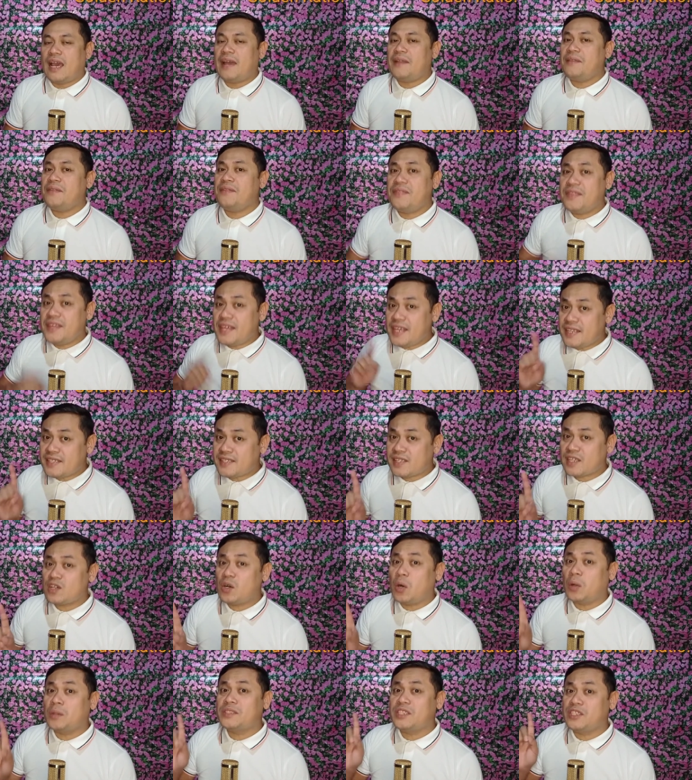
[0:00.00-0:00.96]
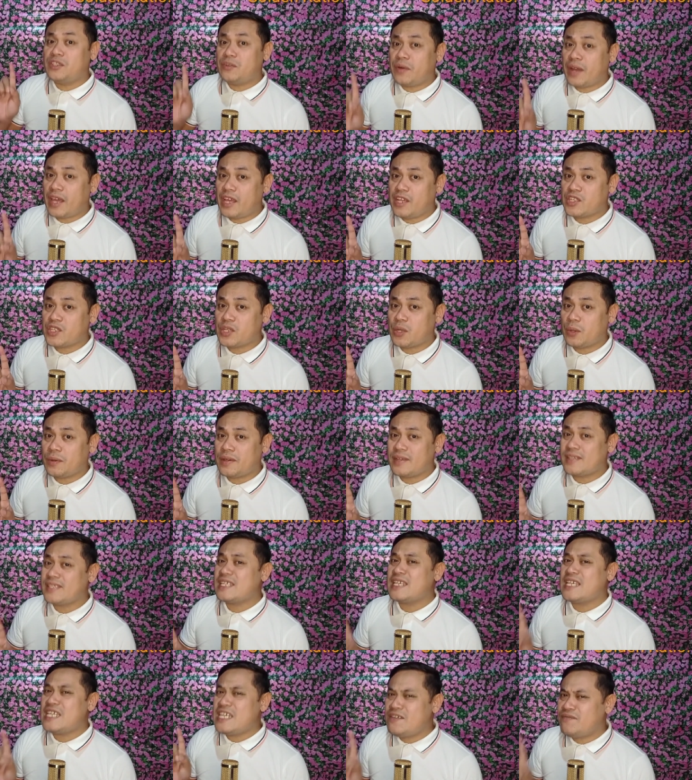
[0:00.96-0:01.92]
And this golden ratio
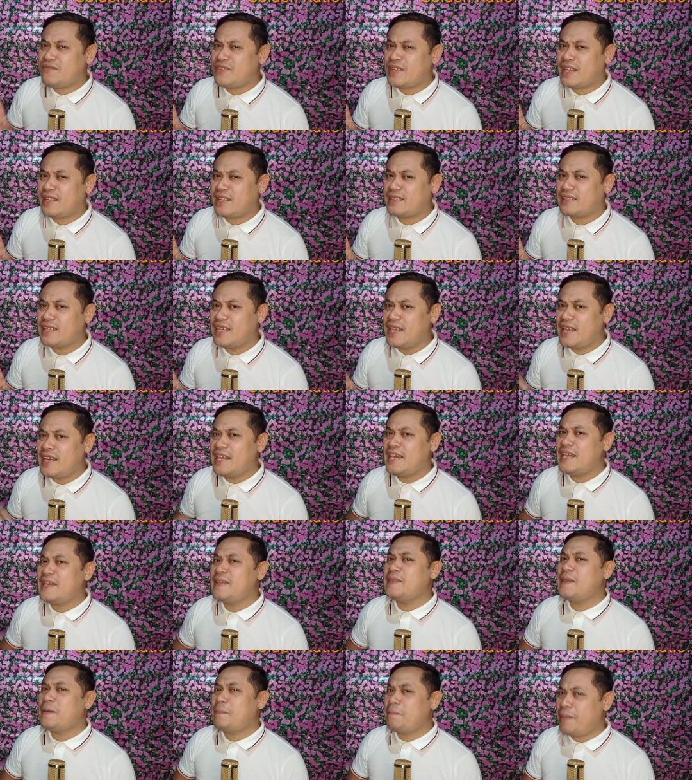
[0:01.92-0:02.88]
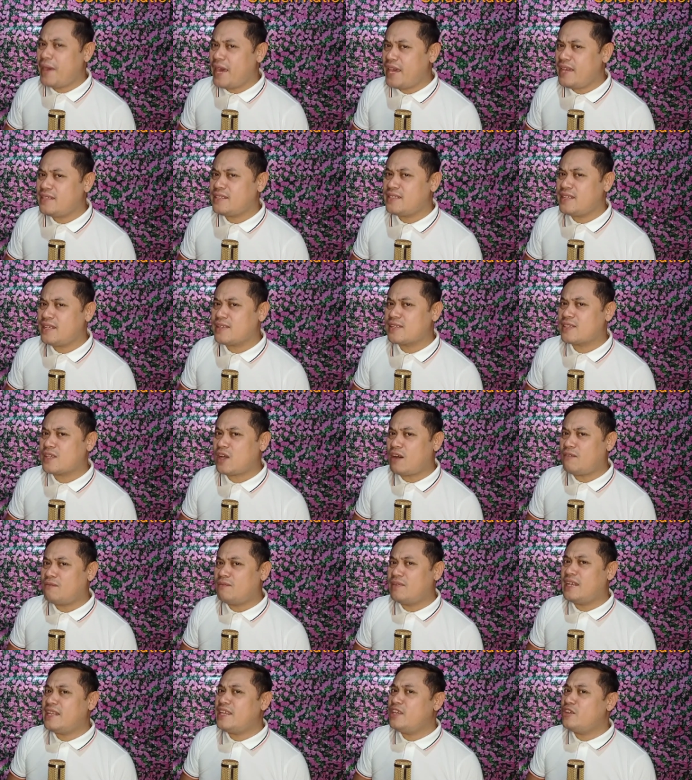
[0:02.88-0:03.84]
is evident in the paintings
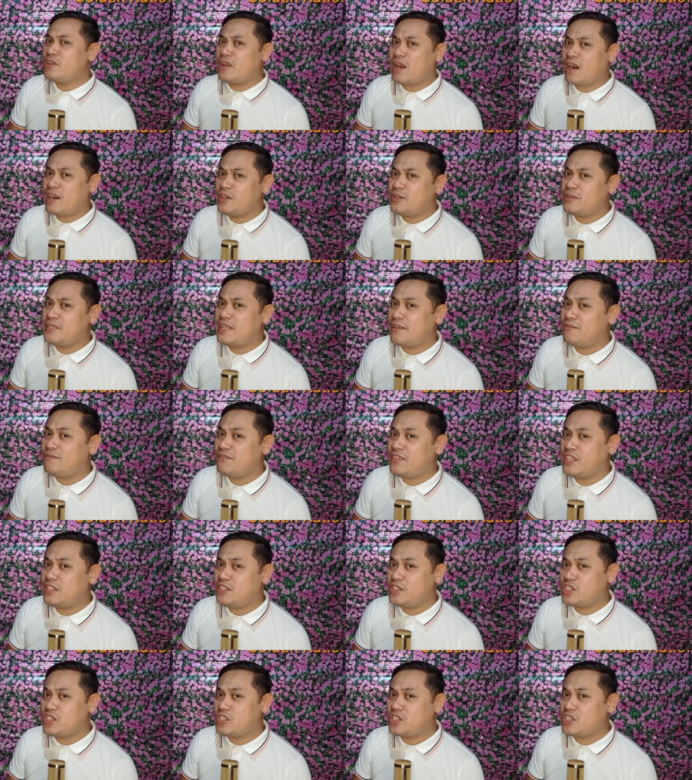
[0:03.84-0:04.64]
of Leonardo da